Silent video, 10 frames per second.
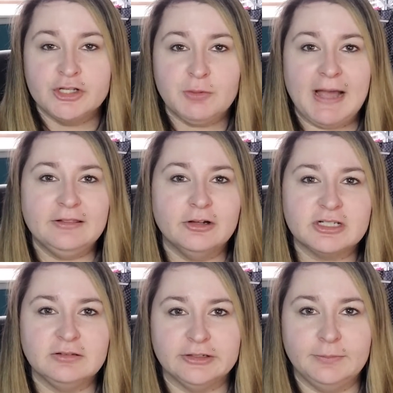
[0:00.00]
So I looked a
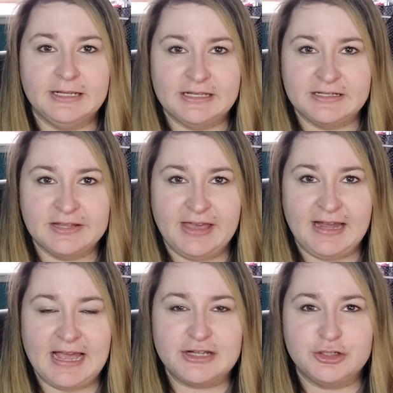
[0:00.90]
little bit into that.
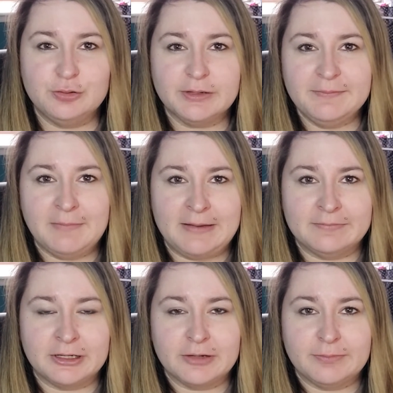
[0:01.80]
I do
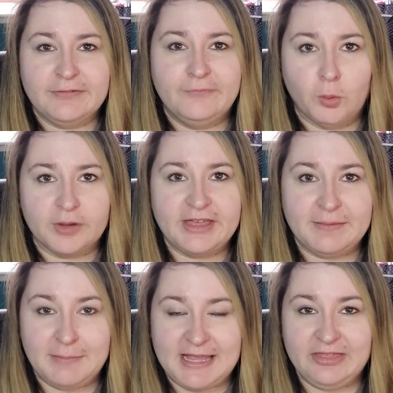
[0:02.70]
remember before they
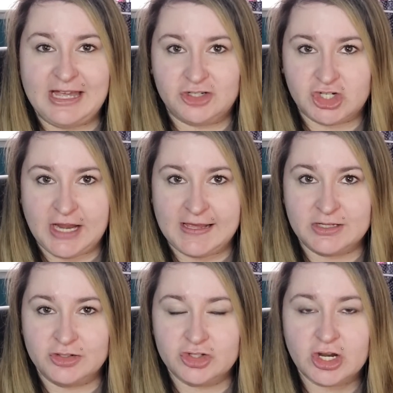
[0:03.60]
made that
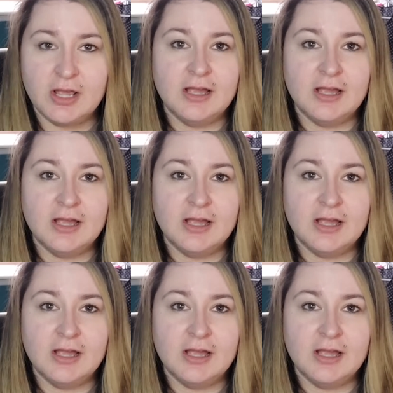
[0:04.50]
change,